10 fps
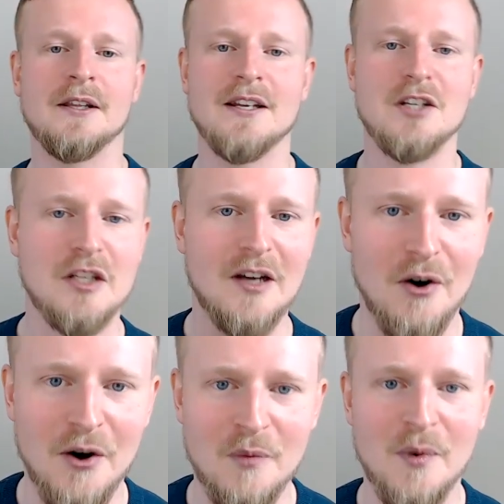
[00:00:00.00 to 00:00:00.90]
They just get
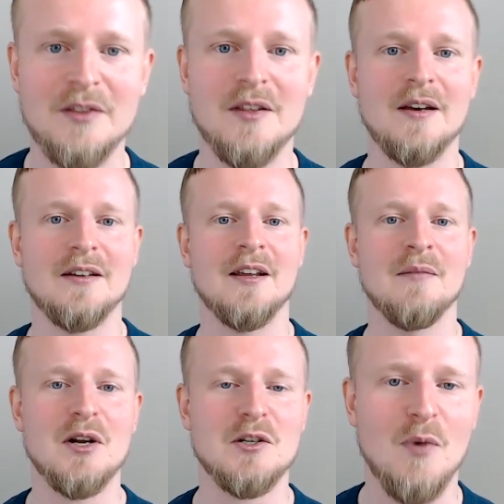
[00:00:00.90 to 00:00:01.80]
on with it. They're
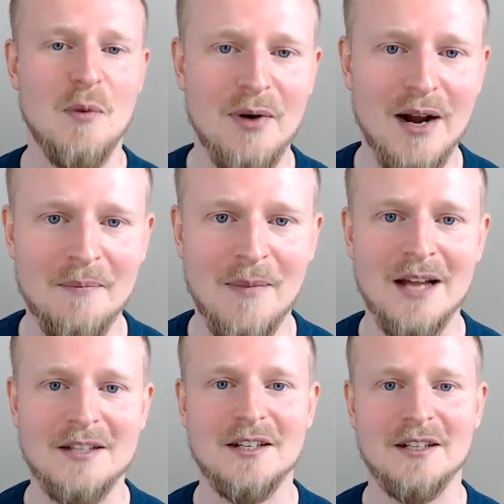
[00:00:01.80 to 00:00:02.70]
much more
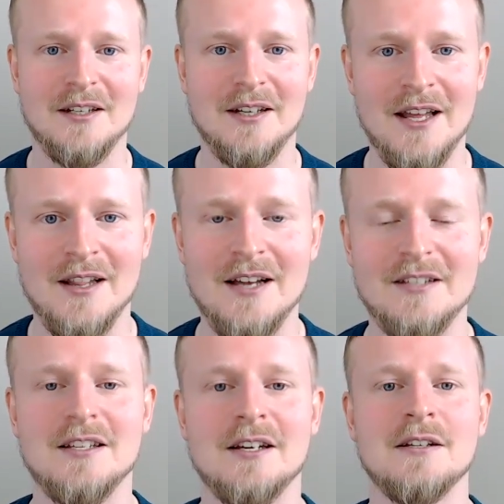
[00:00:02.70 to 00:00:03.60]
pragmatic in that
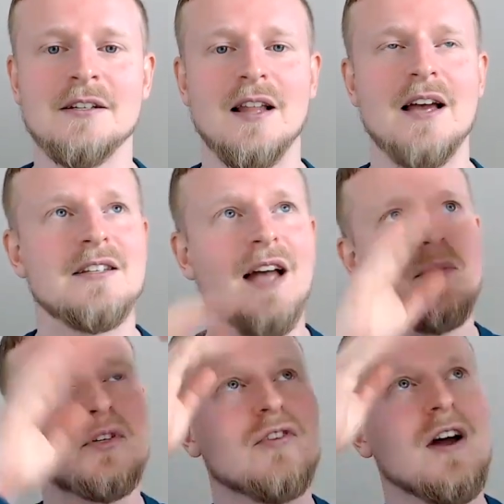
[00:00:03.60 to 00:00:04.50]
sense, less
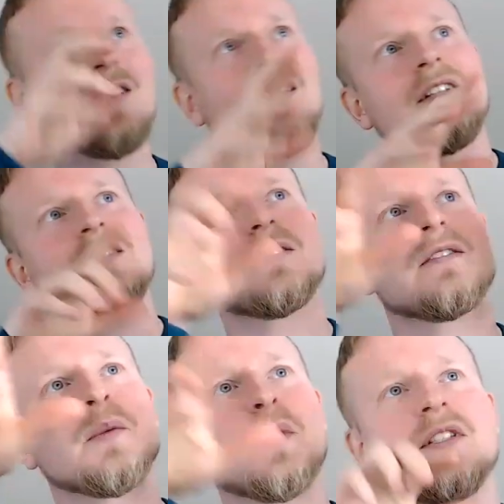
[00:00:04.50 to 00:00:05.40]
abstract, less,
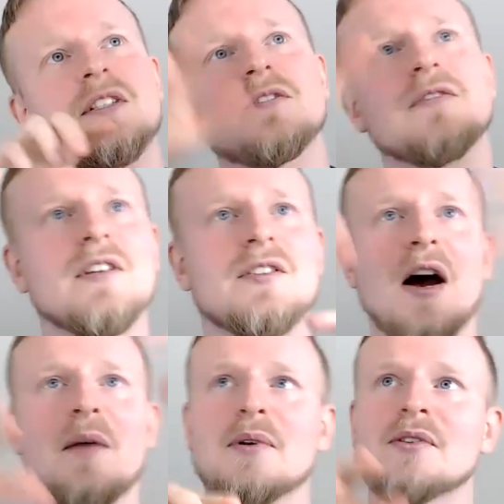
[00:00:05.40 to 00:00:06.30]
oh, what if this
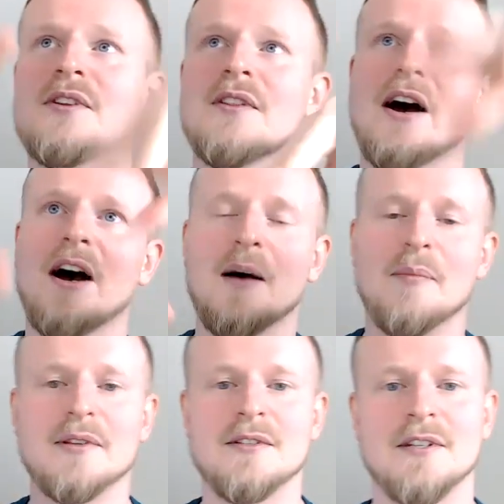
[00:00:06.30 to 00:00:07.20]
happens and that
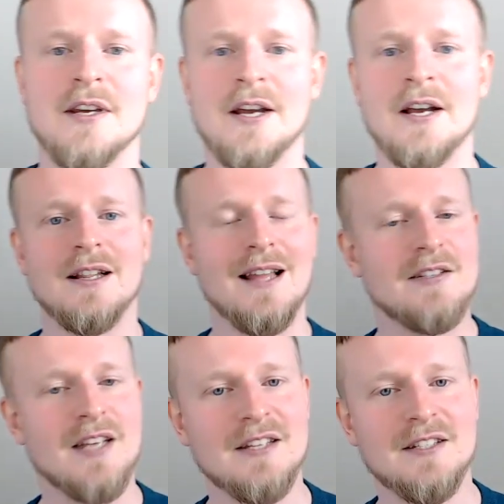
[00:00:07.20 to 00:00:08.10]
happens,
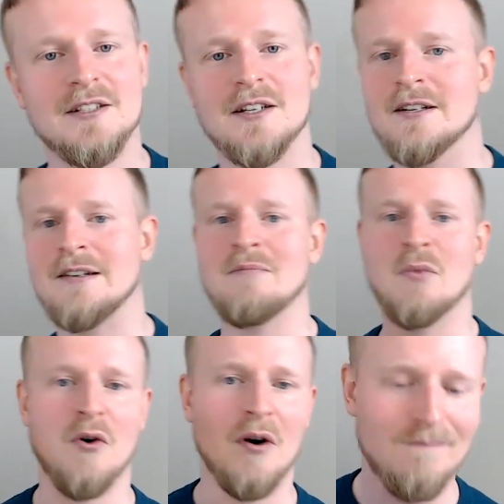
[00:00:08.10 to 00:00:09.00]
less hesitant and
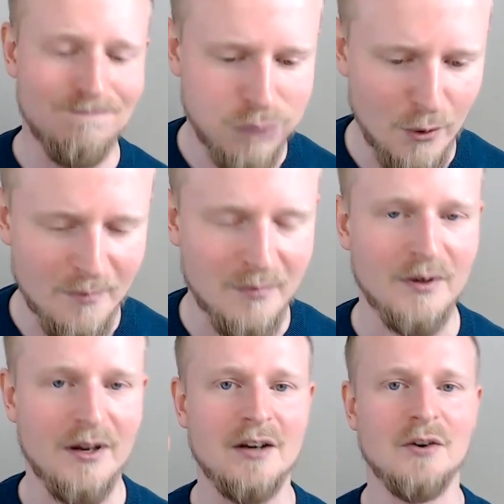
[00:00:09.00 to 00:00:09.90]
more,
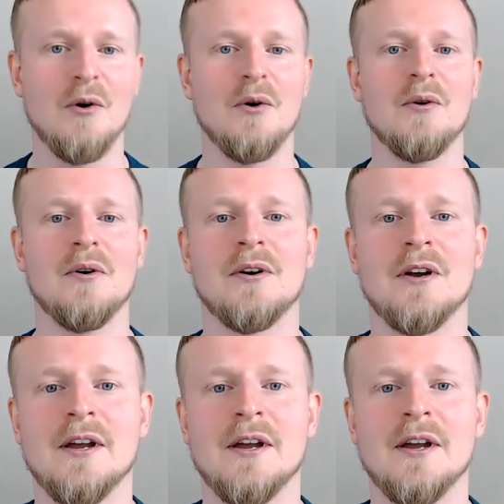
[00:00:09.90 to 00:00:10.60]
boom, gun ho.